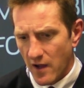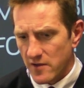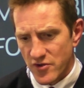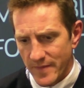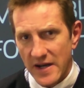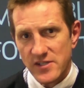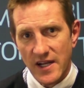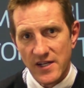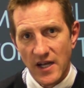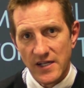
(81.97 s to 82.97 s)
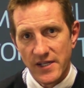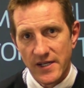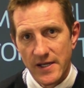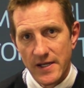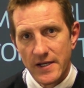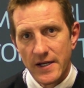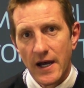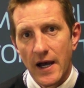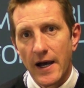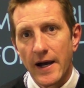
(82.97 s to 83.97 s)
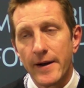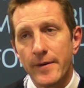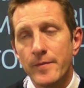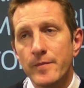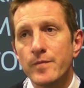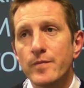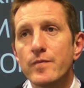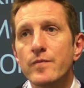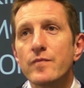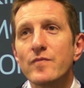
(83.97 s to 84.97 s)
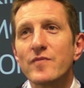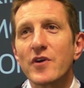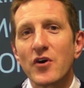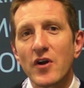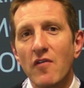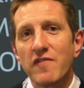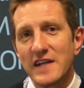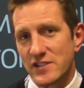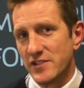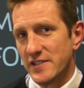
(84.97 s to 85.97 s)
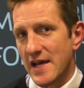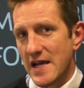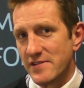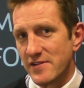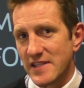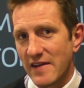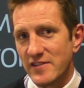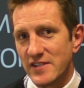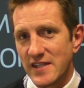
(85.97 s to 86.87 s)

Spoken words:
Tremendously exciting. The good old-fashioned days in the 70s,